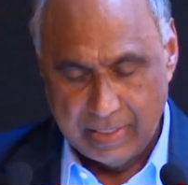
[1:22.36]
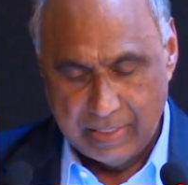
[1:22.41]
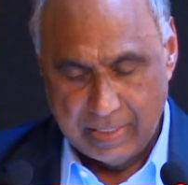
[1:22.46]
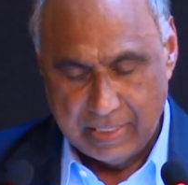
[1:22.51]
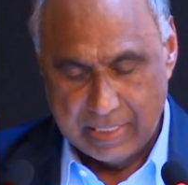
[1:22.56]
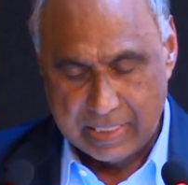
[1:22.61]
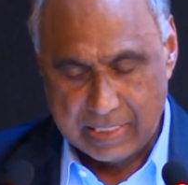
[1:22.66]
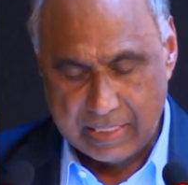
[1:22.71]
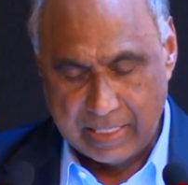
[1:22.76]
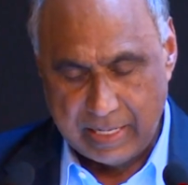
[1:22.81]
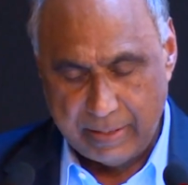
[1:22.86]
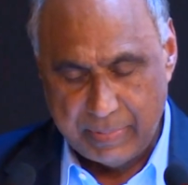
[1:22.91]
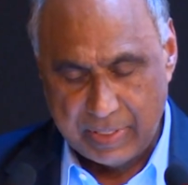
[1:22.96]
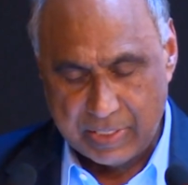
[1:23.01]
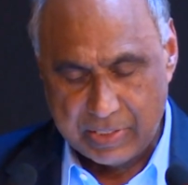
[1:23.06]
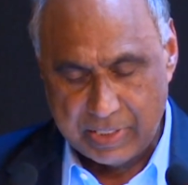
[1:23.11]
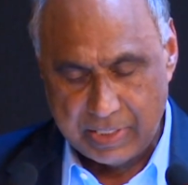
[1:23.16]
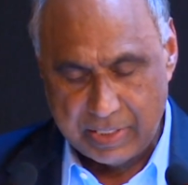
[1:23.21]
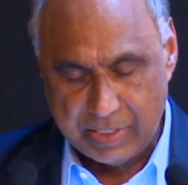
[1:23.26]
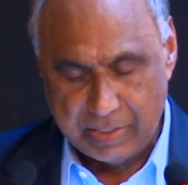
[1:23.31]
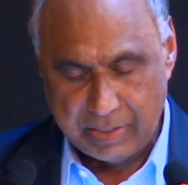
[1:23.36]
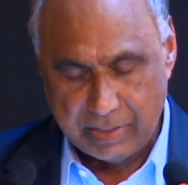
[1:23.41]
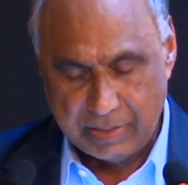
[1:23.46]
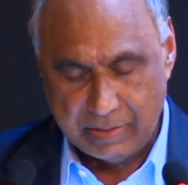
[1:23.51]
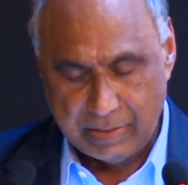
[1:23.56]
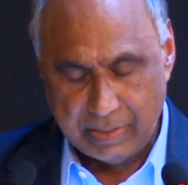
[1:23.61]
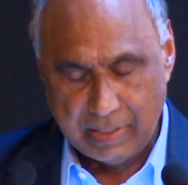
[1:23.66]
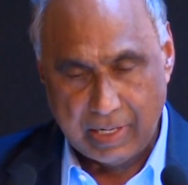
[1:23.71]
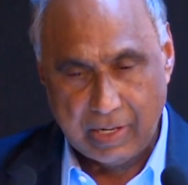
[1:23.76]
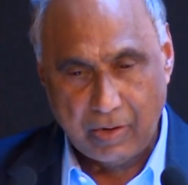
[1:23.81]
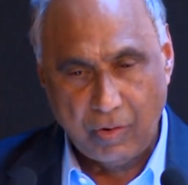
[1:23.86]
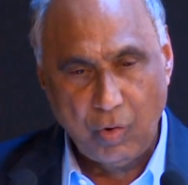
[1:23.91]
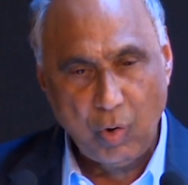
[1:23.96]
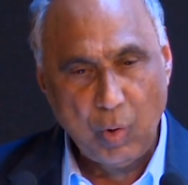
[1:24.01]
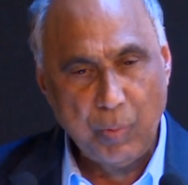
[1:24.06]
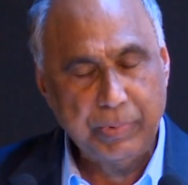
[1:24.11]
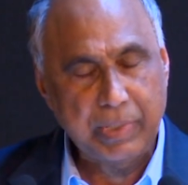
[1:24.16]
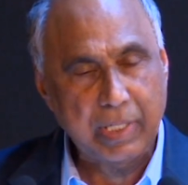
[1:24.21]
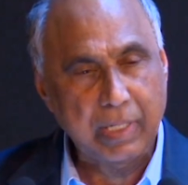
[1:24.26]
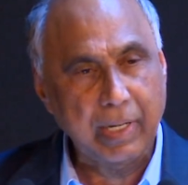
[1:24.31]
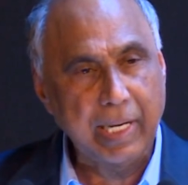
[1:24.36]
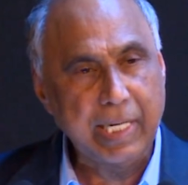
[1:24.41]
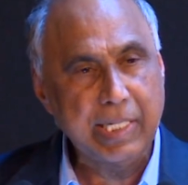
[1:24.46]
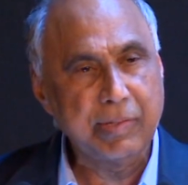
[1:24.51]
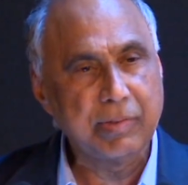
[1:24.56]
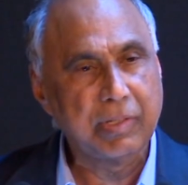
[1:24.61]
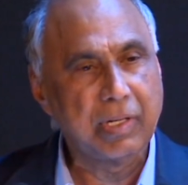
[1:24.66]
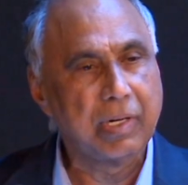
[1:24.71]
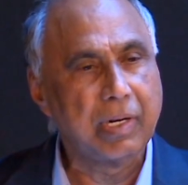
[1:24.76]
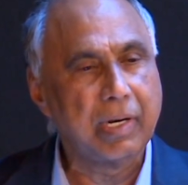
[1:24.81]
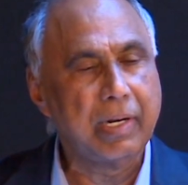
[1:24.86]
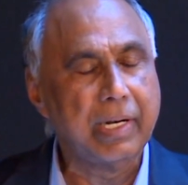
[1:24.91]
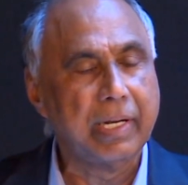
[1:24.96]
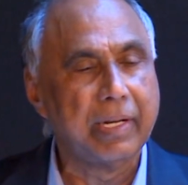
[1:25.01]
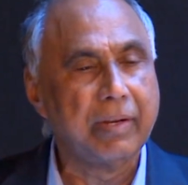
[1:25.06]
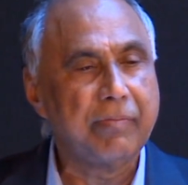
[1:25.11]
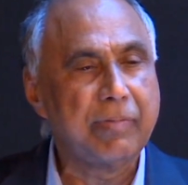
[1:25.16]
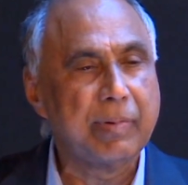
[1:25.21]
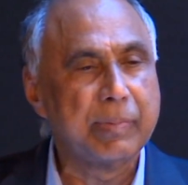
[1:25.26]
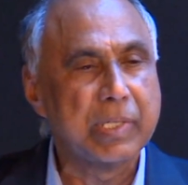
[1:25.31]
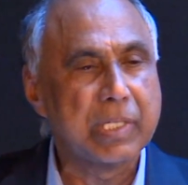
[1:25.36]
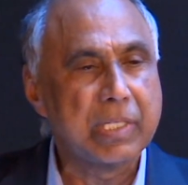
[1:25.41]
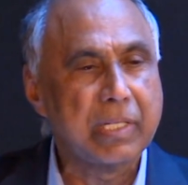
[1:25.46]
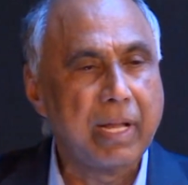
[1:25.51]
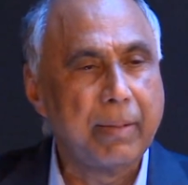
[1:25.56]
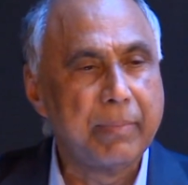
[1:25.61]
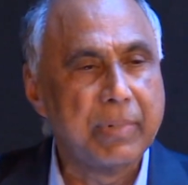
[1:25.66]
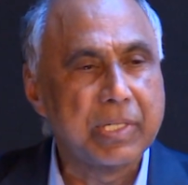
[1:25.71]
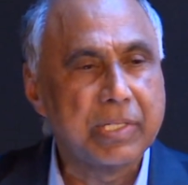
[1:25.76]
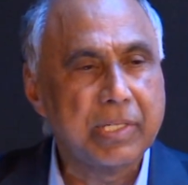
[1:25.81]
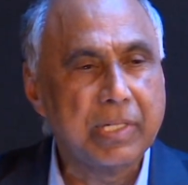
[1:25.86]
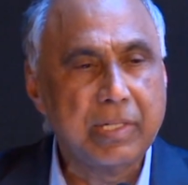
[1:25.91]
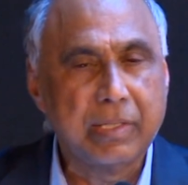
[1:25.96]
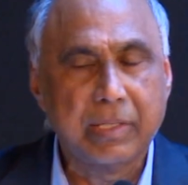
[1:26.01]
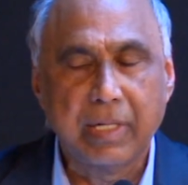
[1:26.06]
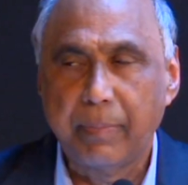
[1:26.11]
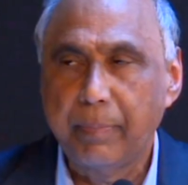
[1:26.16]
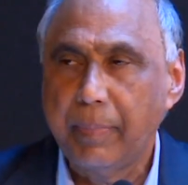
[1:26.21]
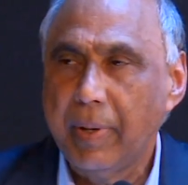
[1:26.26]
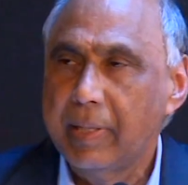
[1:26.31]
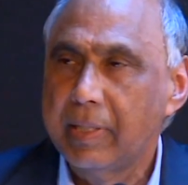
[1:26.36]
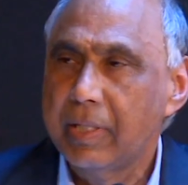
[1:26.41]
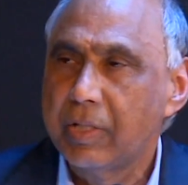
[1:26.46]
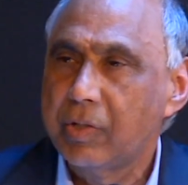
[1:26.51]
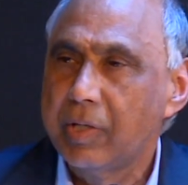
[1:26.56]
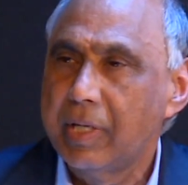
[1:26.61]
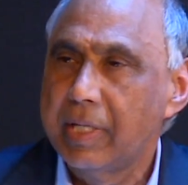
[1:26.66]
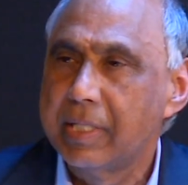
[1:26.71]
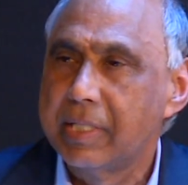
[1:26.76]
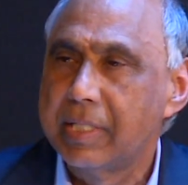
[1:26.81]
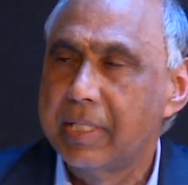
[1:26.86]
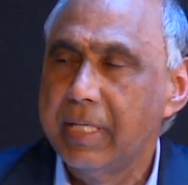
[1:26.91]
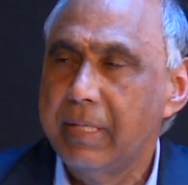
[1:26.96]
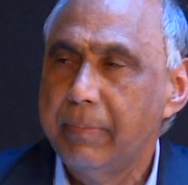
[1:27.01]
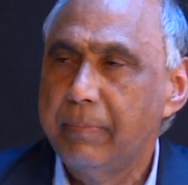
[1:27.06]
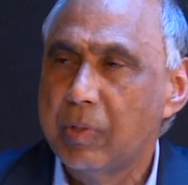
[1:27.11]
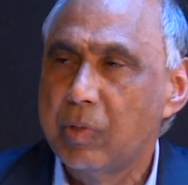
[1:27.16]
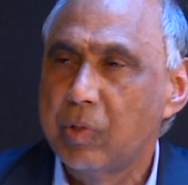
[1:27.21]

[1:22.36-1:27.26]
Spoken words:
Islamic Center, I hope the light of the learning from the Islamic Center penetrate deep into